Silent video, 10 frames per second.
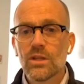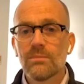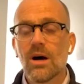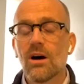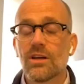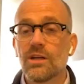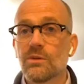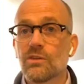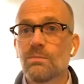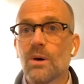the
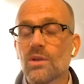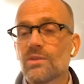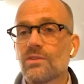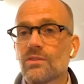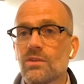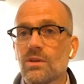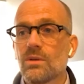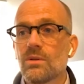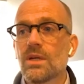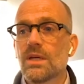market responds
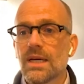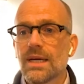to